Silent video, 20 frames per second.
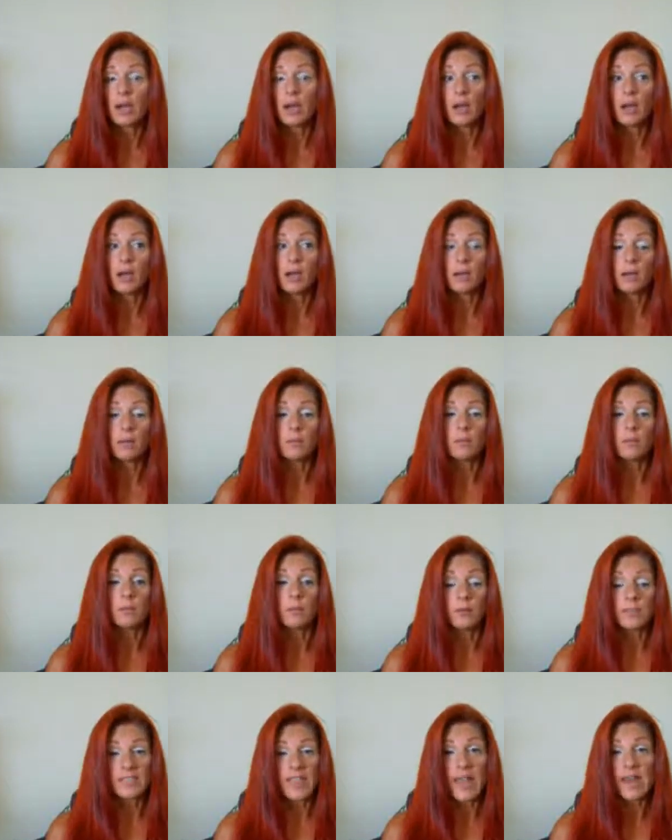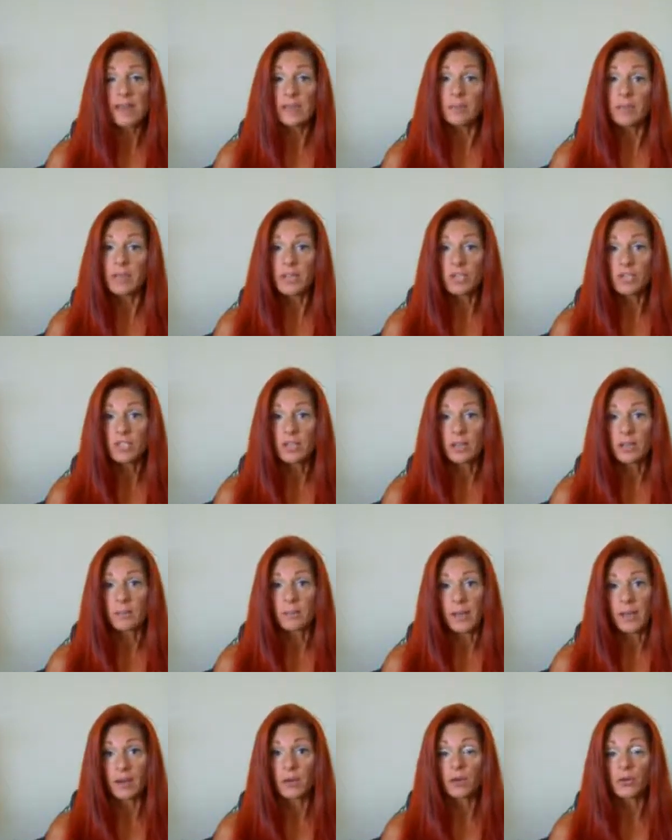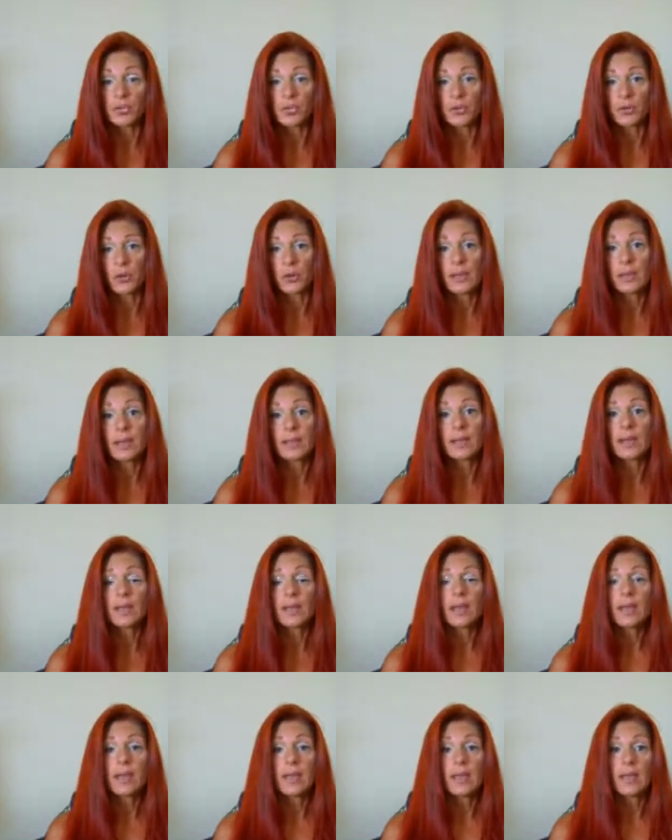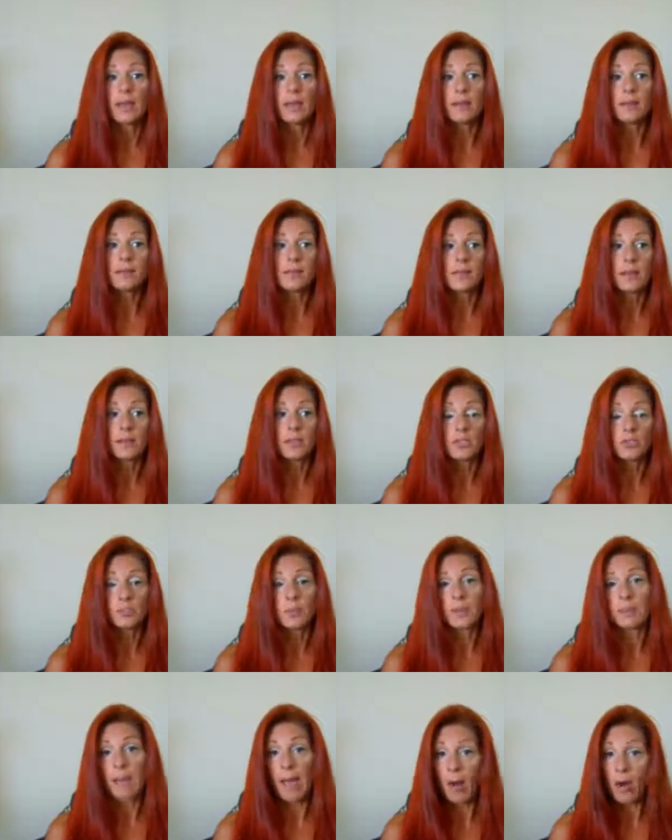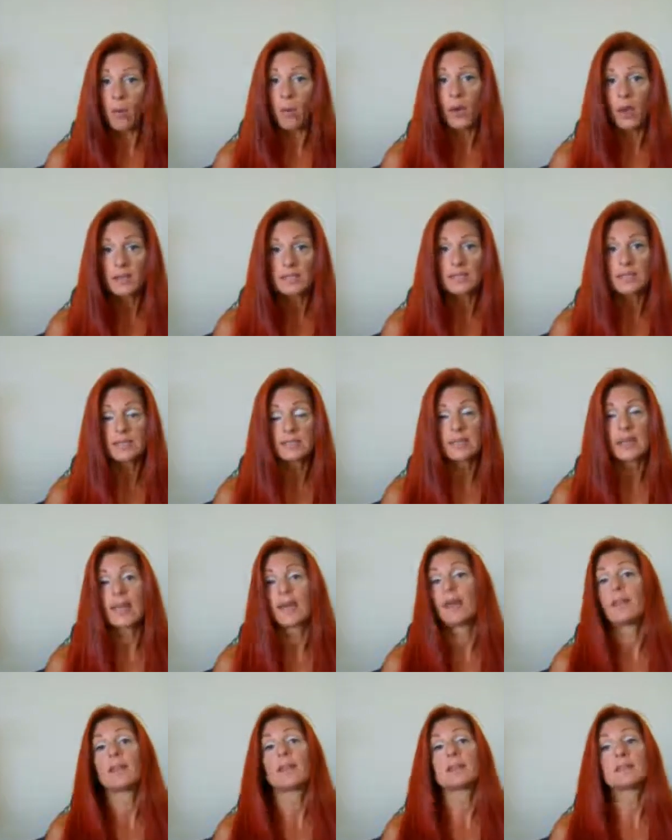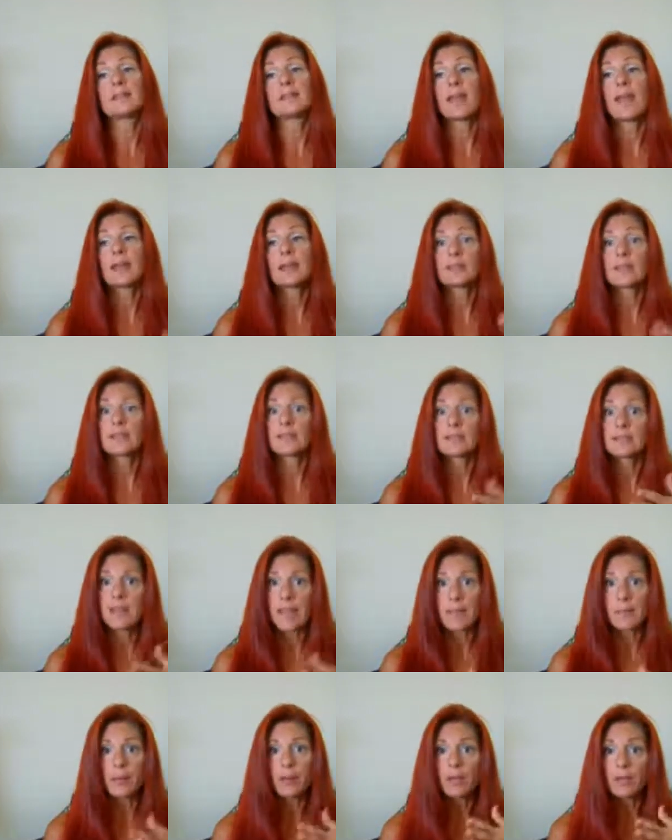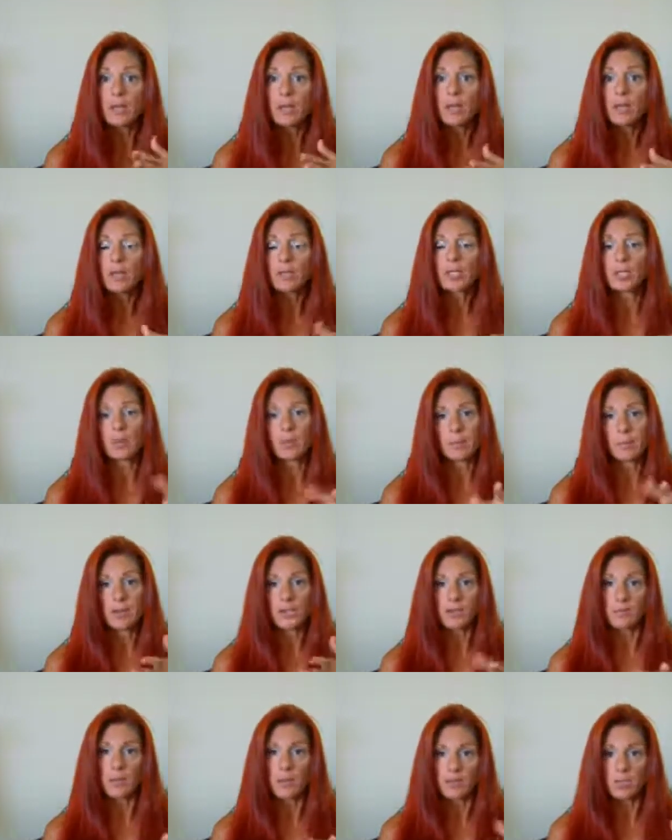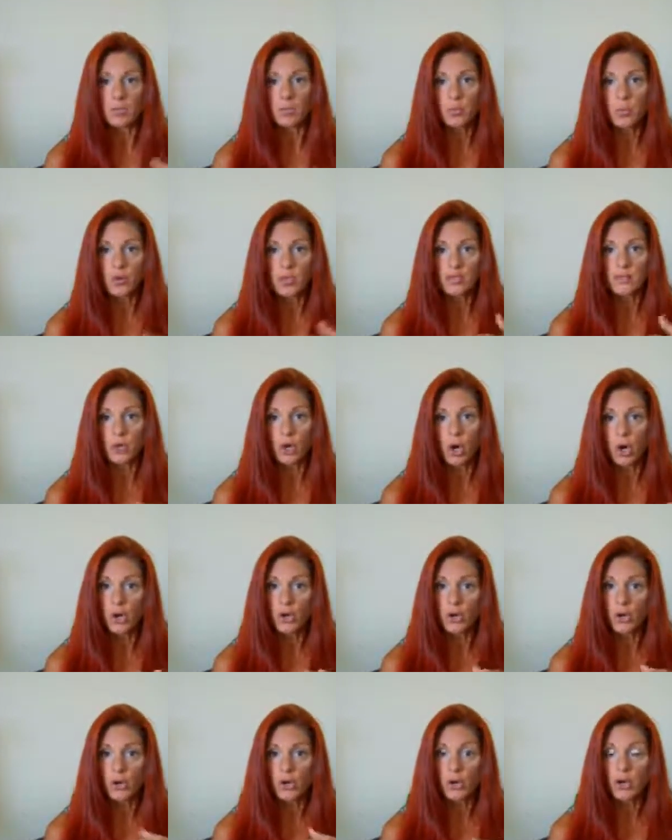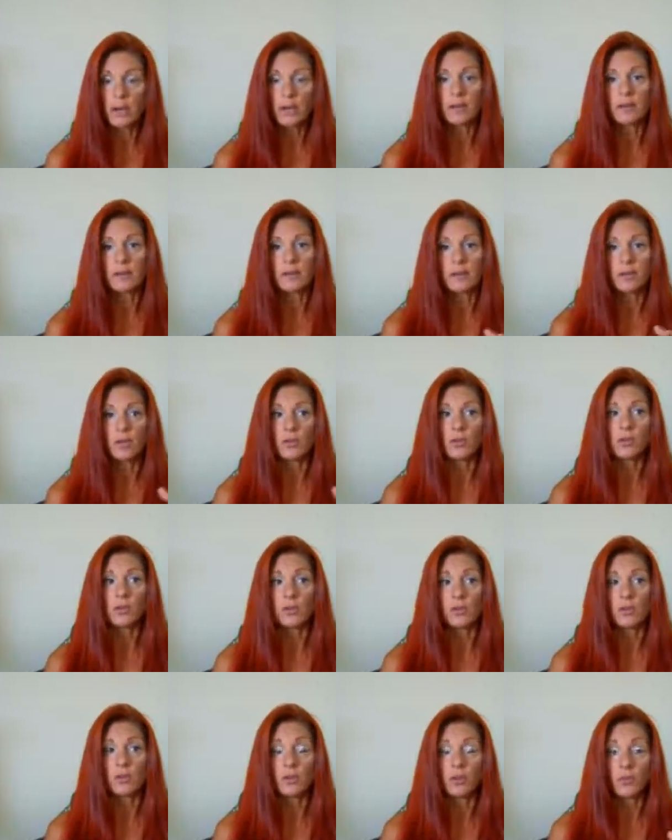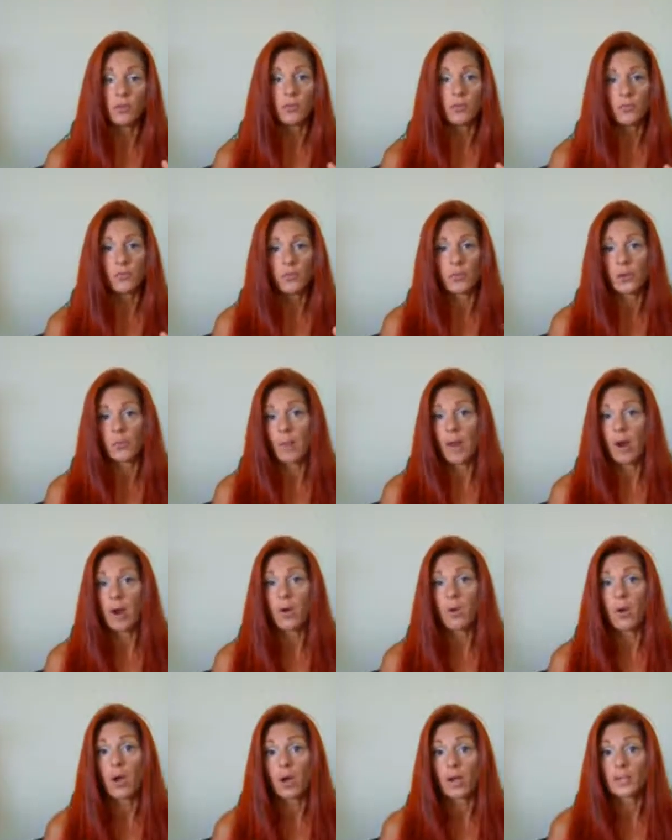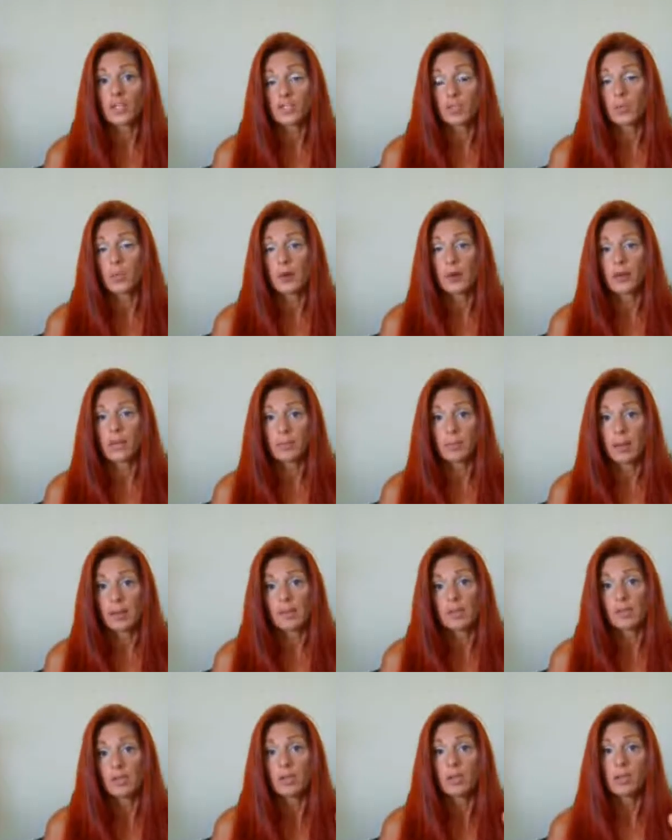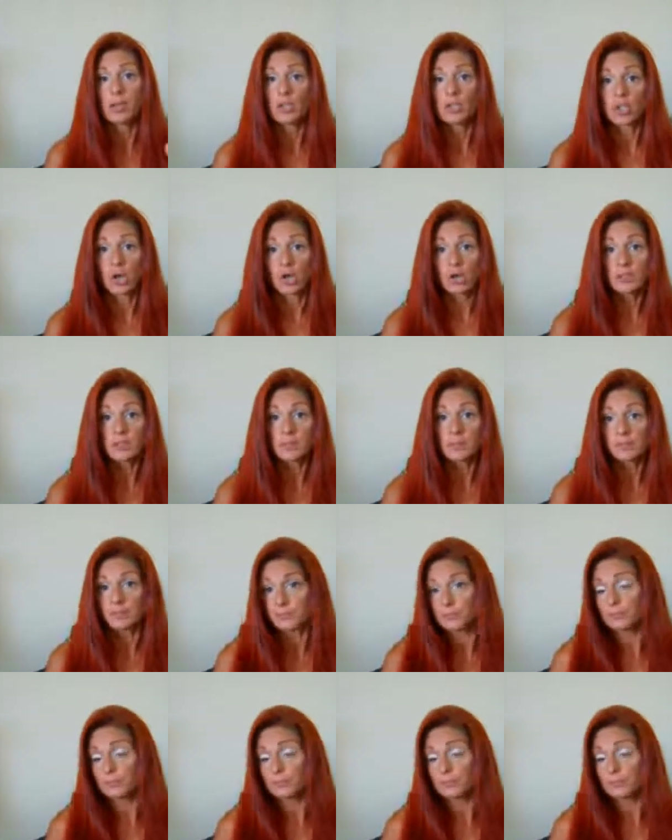A sandy beach, like by an ocean or a lake, and do like power walks in the sand. The sand is unstable, so it makes your muscles work even harder, and you can go for your power walk just wearing your bathing trunks